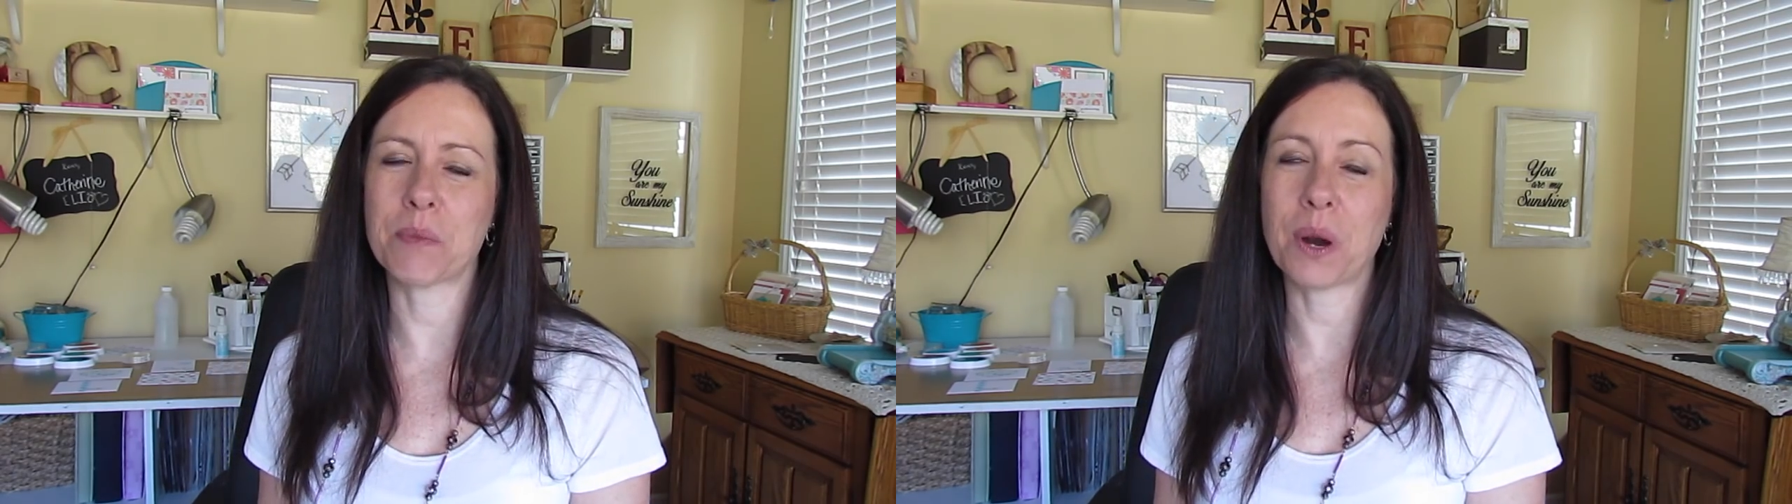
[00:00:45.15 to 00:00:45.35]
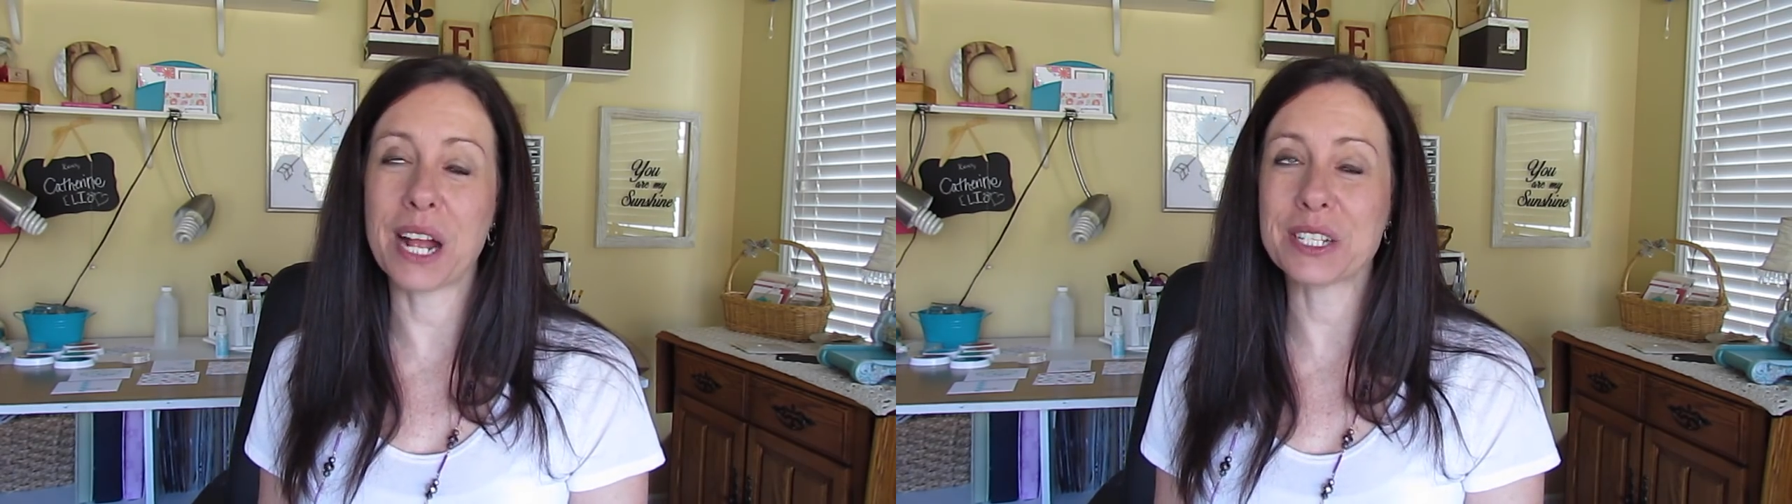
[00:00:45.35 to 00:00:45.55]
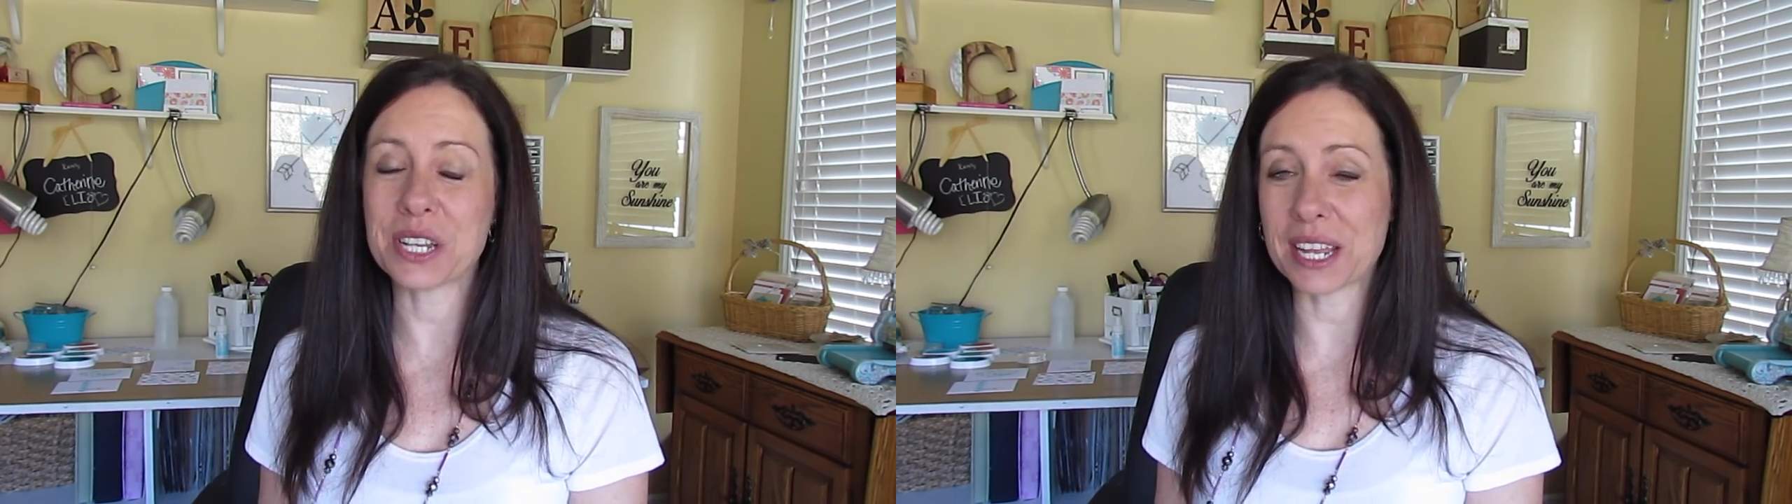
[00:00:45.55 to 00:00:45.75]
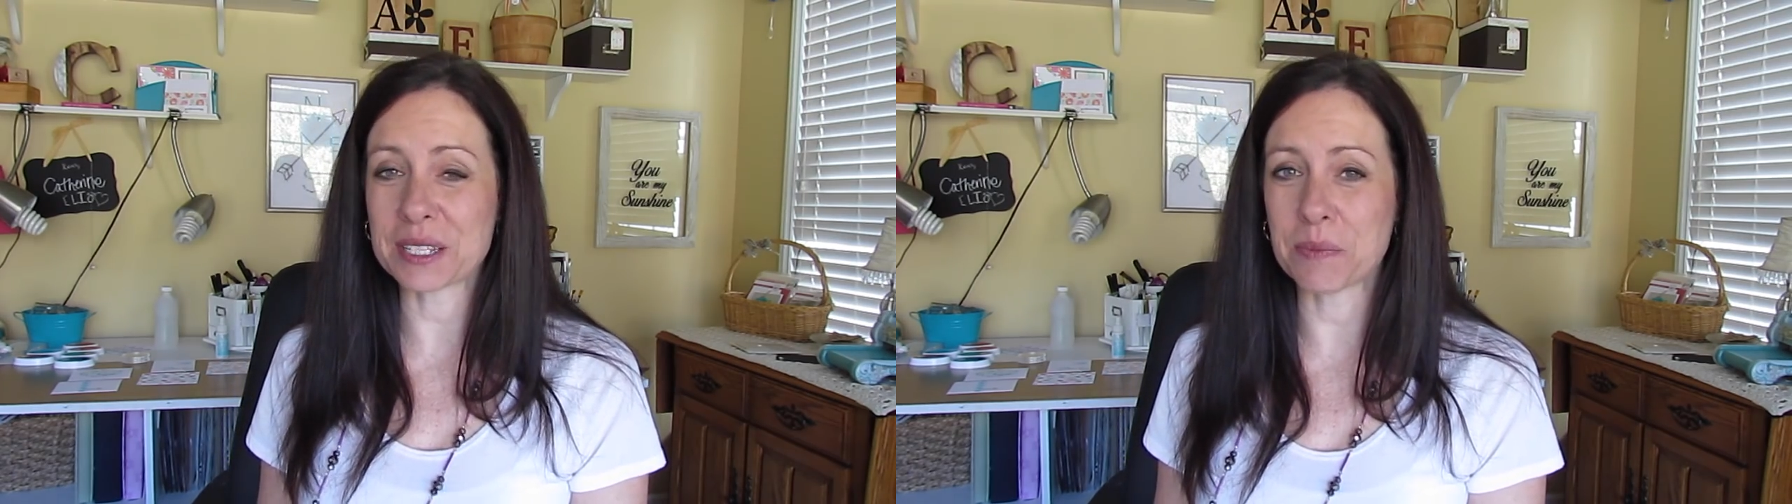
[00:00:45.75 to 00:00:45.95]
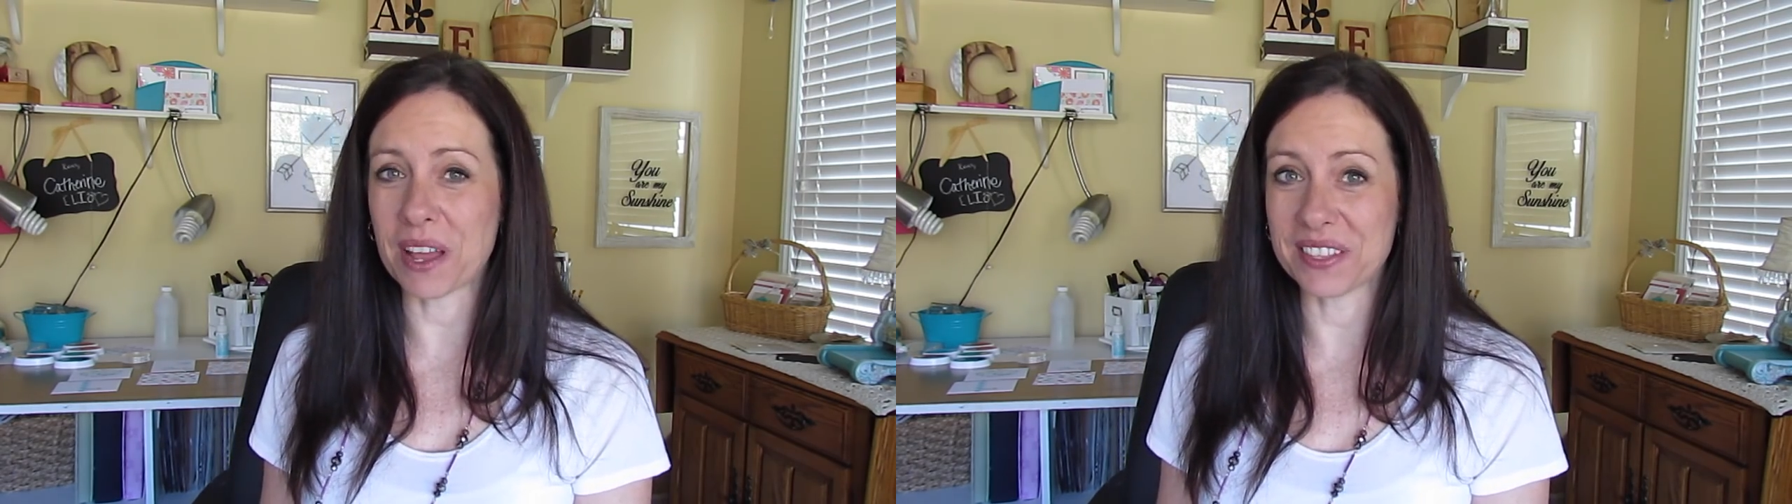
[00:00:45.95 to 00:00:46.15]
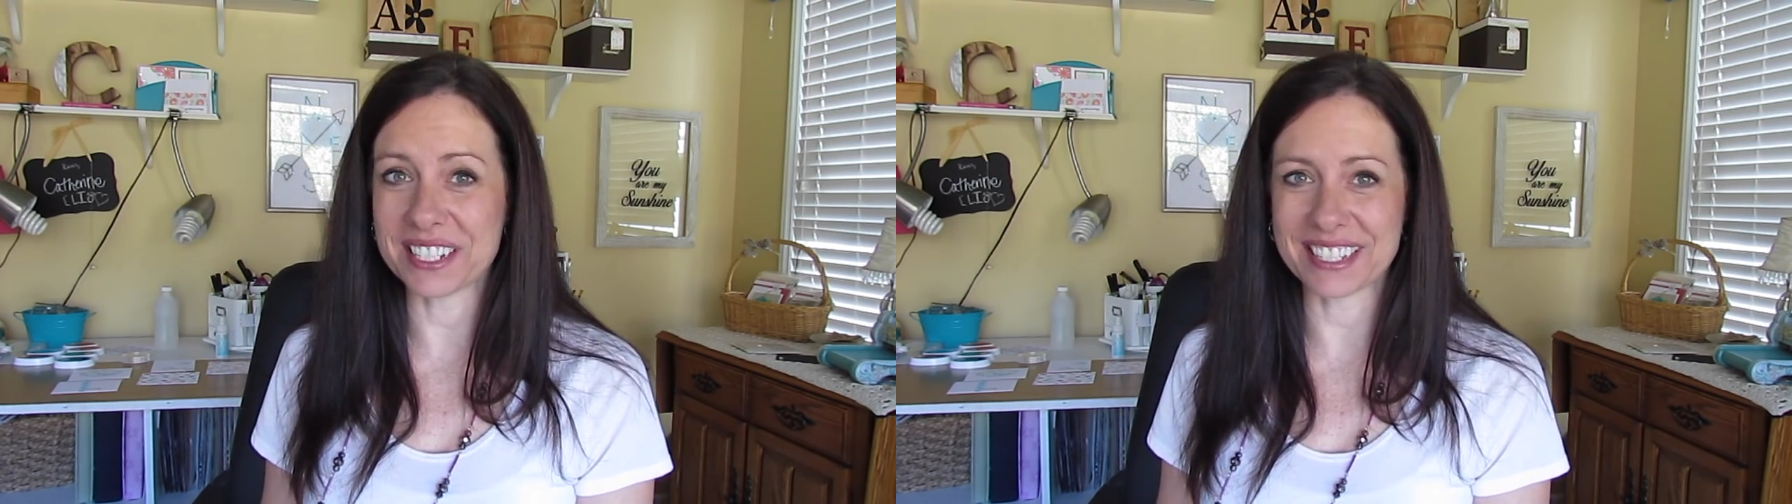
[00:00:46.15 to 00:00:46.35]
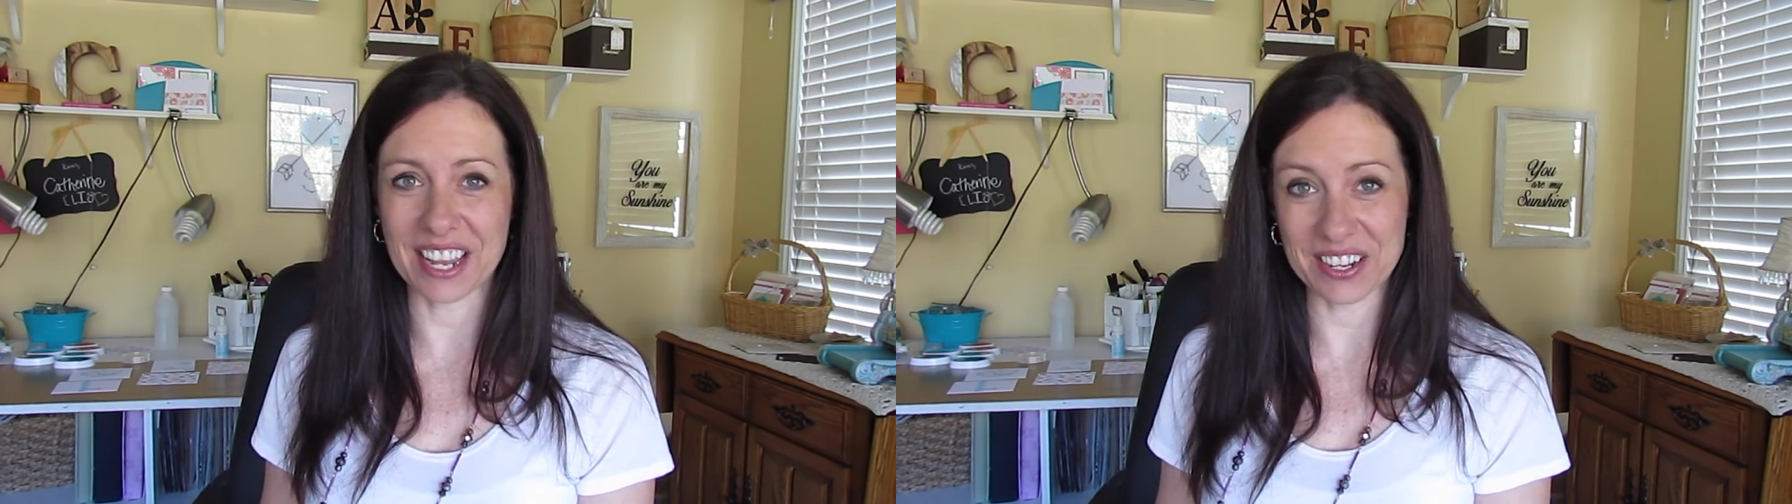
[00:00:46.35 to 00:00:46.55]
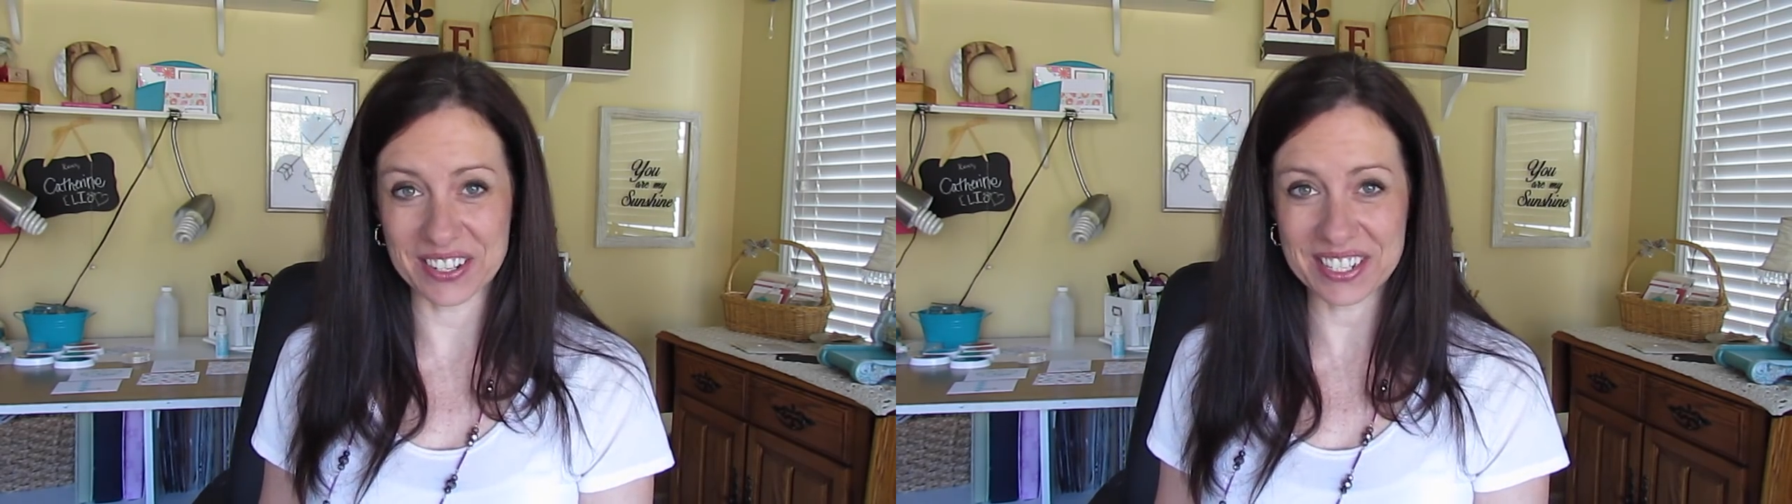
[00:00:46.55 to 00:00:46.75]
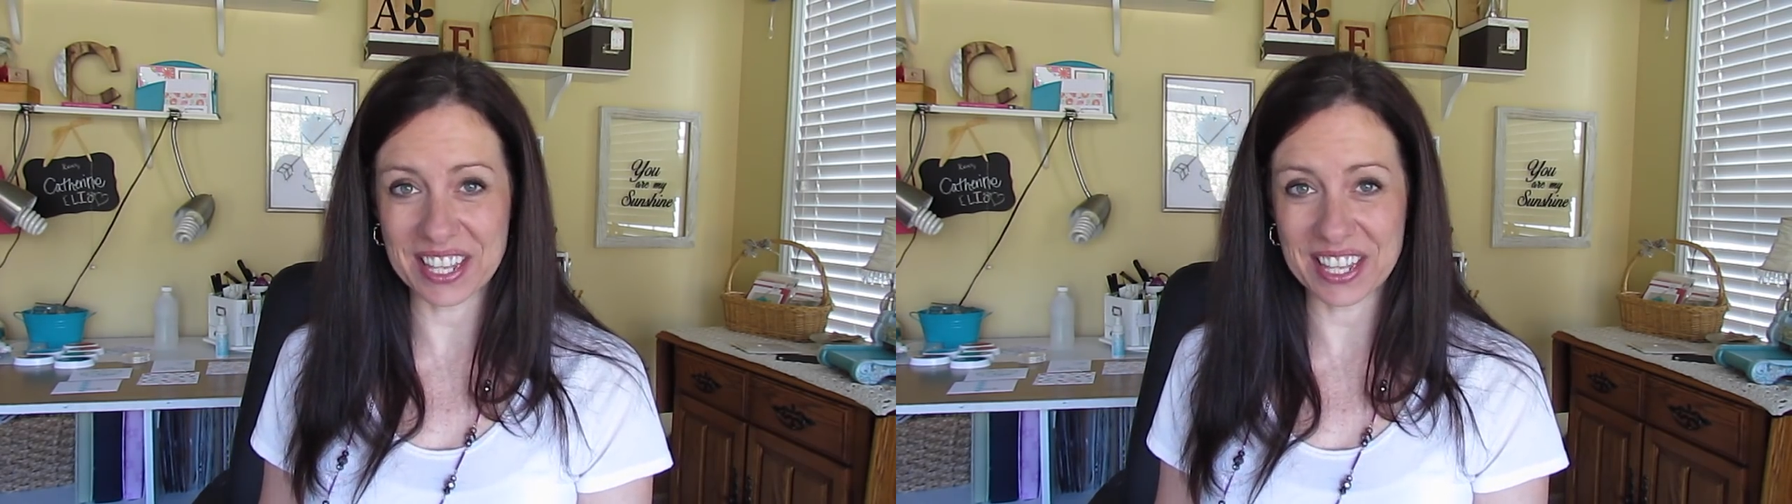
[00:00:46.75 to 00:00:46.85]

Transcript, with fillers: projects by the designers.